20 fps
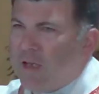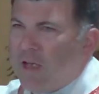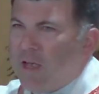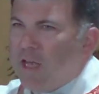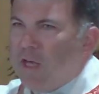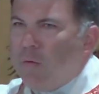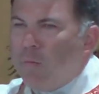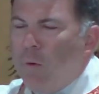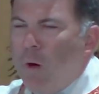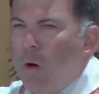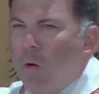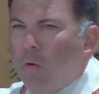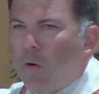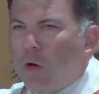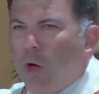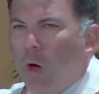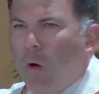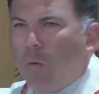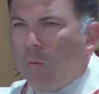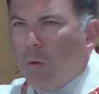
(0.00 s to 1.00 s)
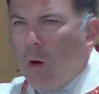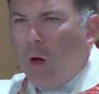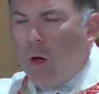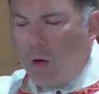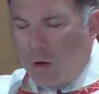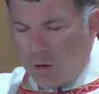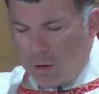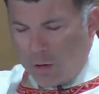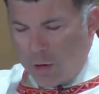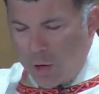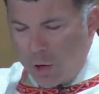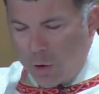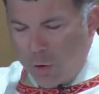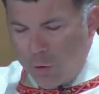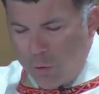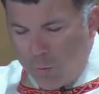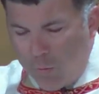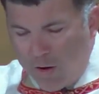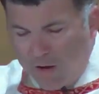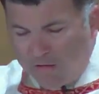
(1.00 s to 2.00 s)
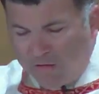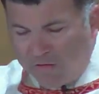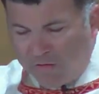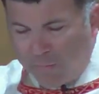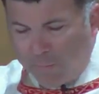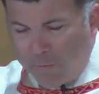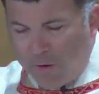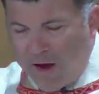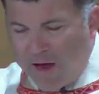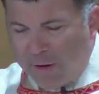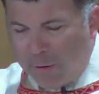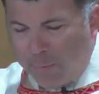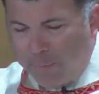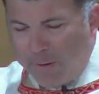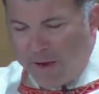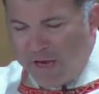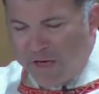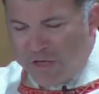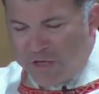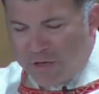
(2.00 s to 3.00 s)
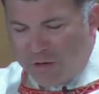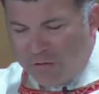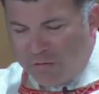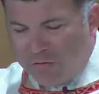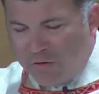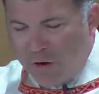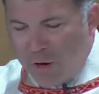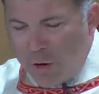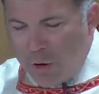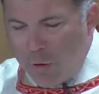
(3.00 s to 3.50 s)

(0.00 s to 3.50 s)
you won't go wrong. Who wants to bridle patience?